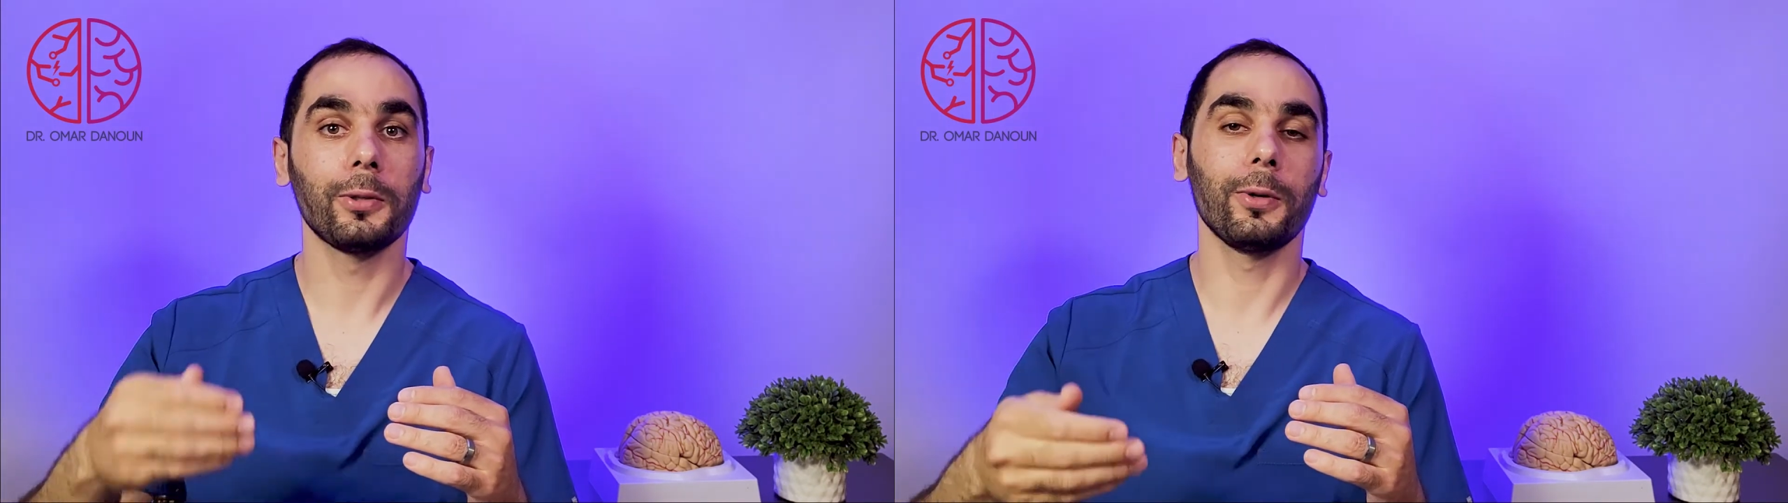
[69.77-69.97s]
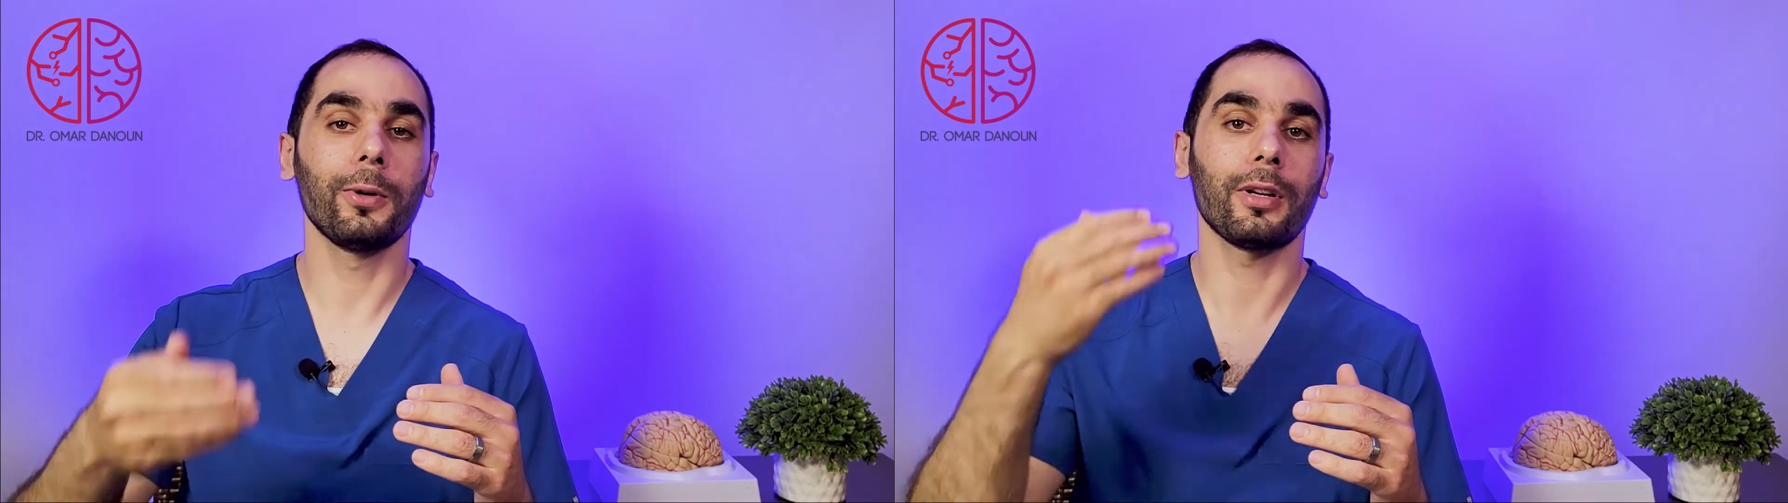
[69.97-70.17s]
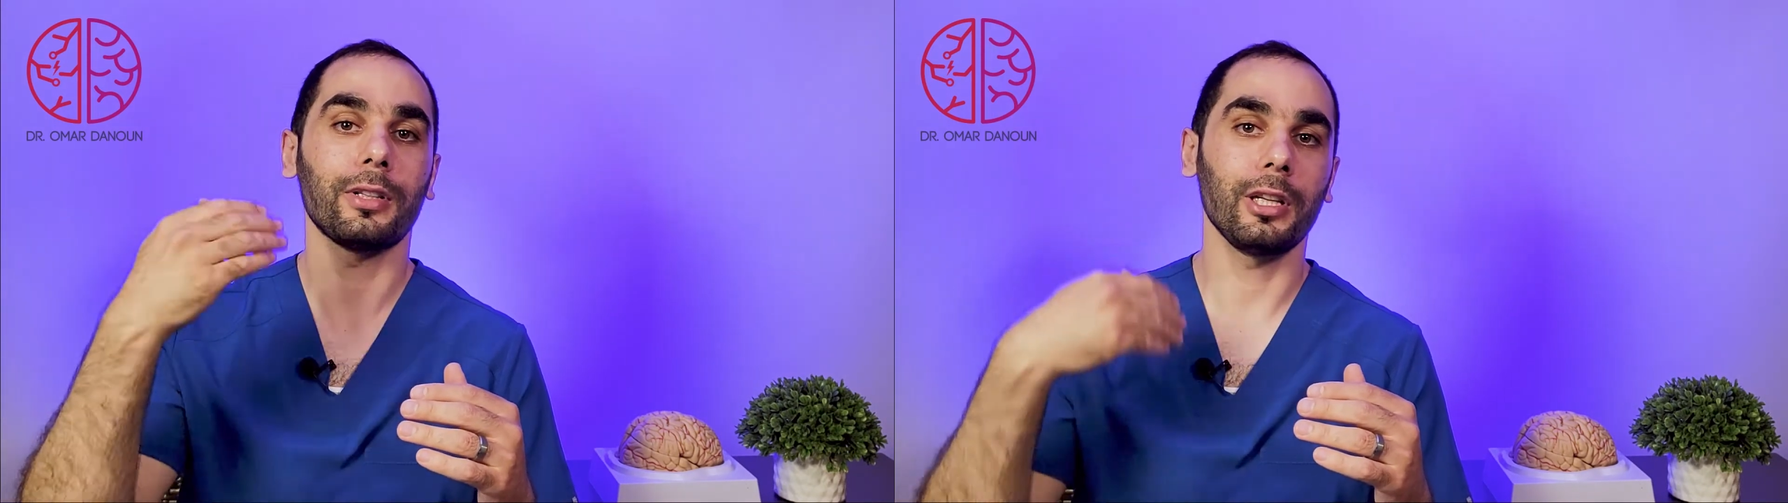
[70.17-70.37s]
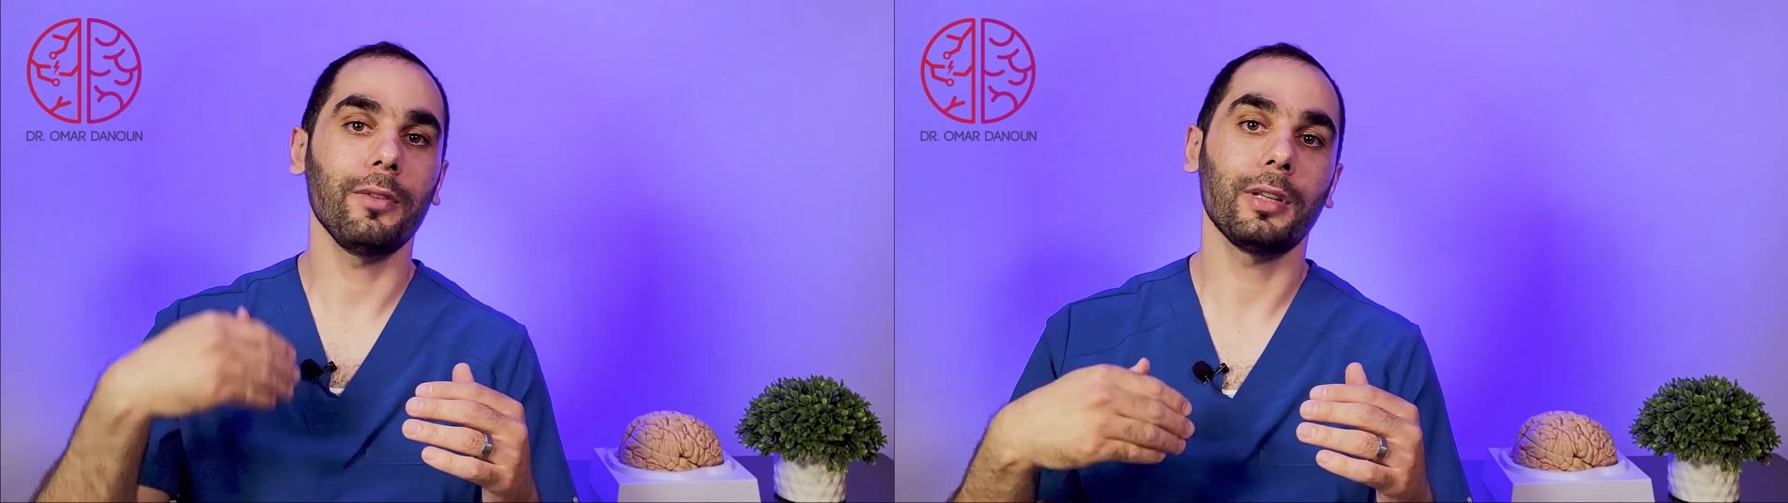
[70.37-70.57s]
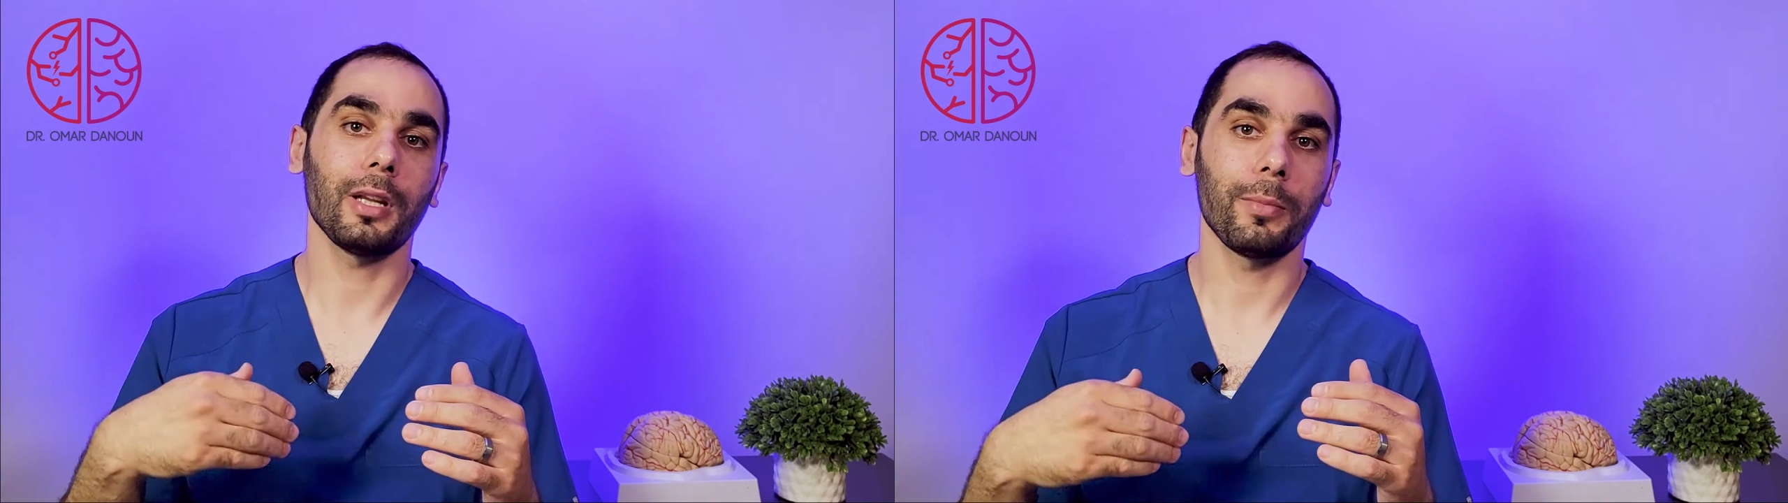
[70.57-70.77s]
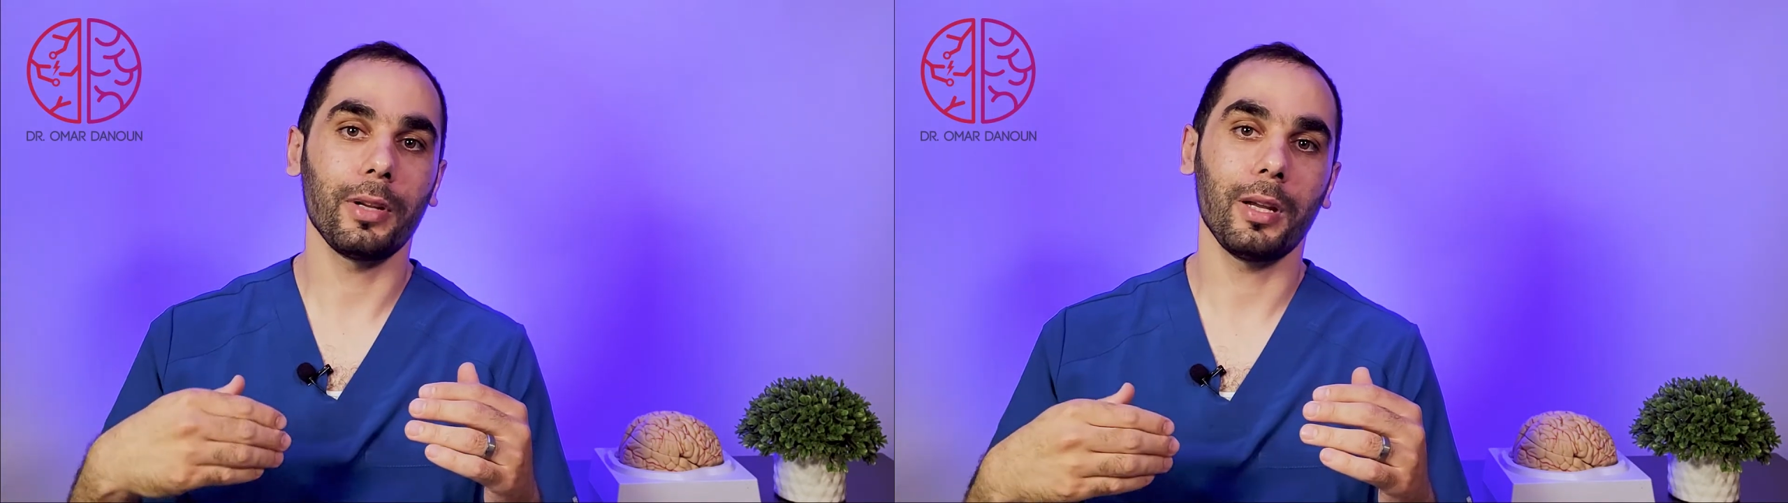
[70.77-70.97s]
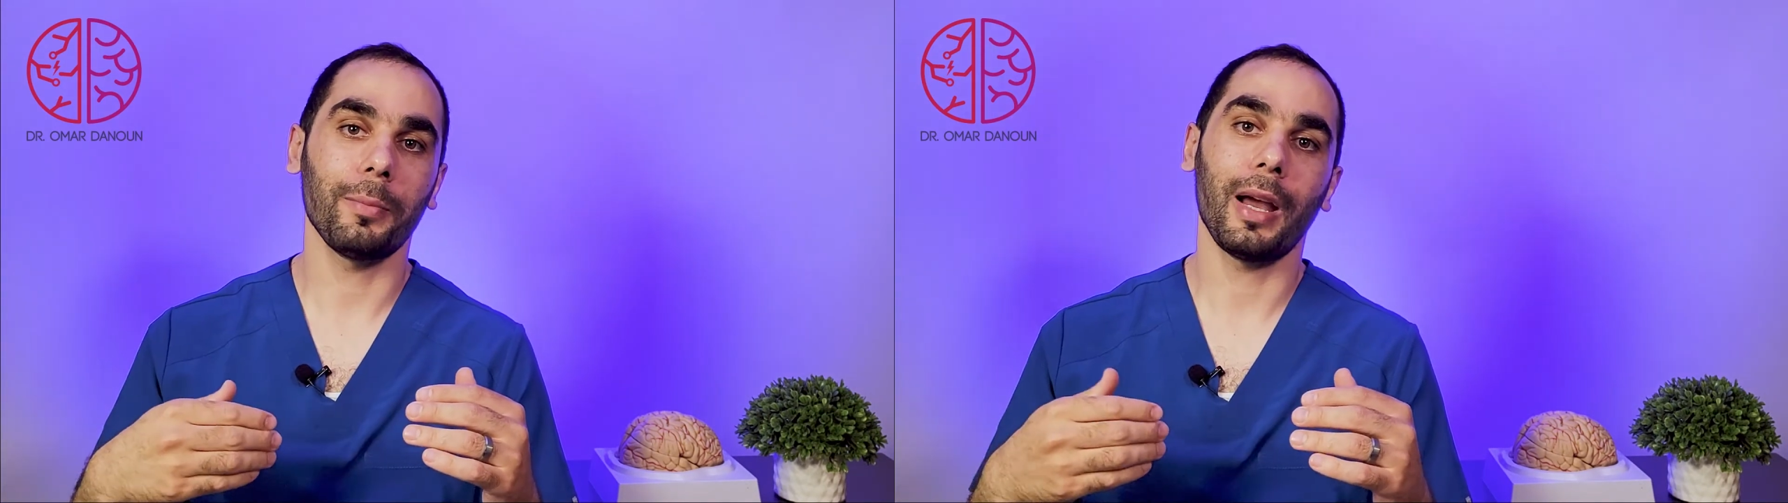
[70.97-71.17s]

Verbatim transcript: to retrieve it and bring it